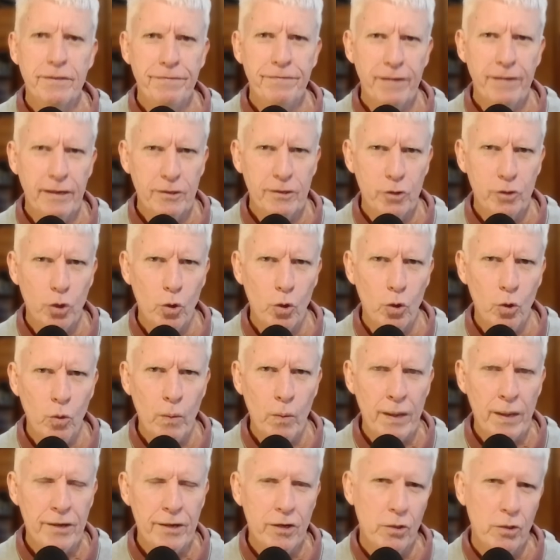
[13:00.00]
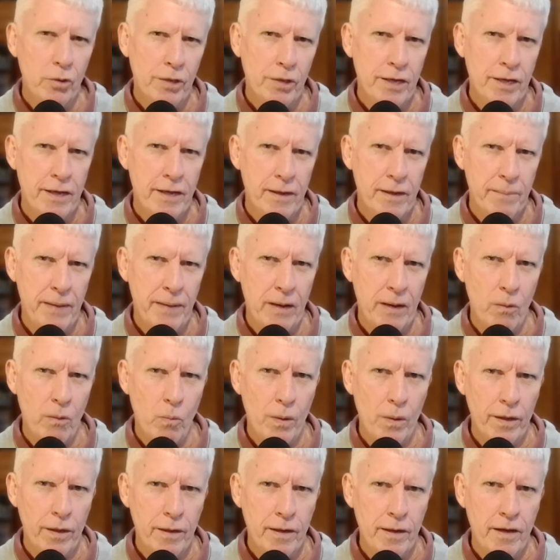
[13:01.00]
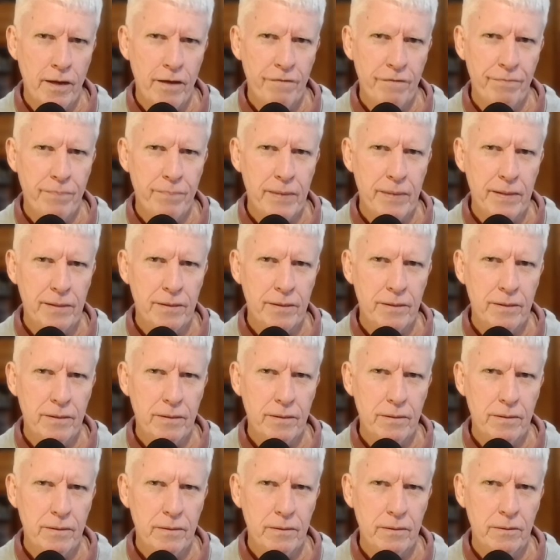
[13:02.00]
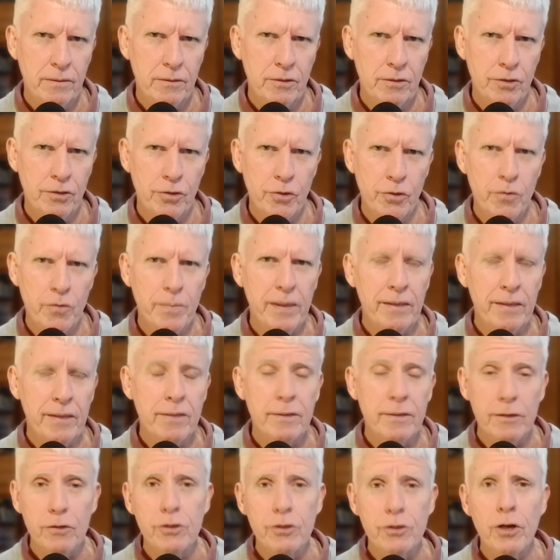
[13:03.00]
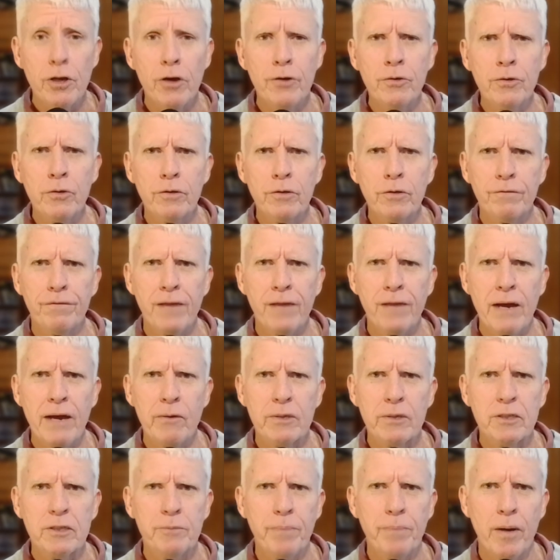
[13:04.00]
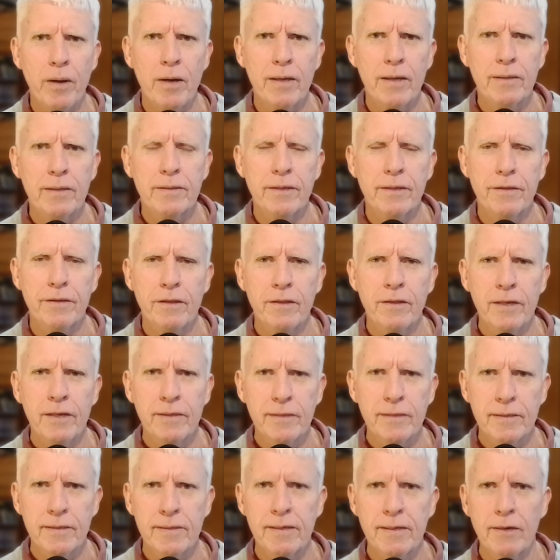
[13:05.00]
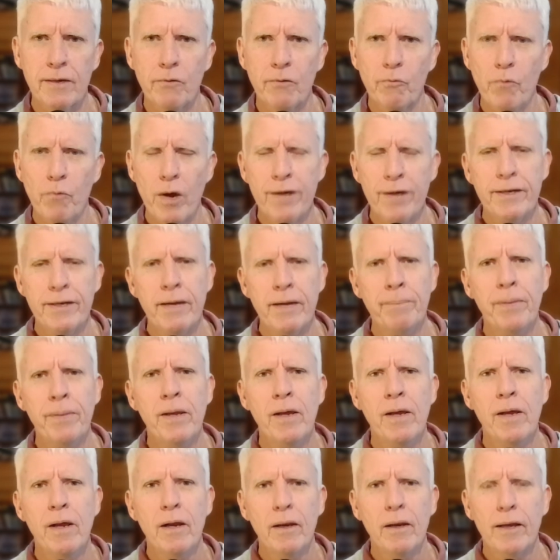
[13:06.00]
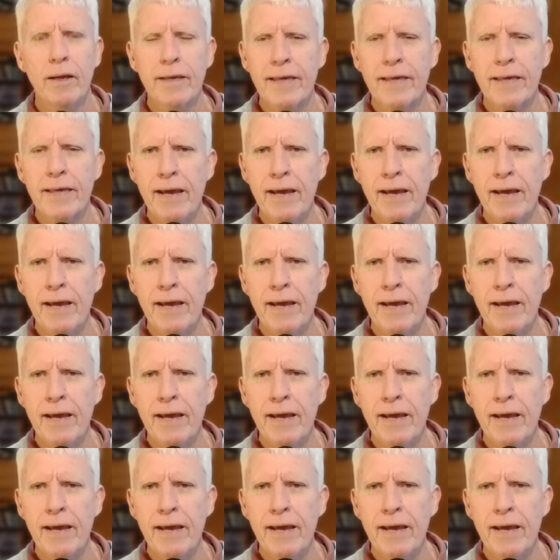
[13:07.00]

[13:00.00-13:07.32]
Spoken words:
fairly tall one. You're looking at about 1.5 meters to 2 meters in total. The flower spikes are the things that stick right up, as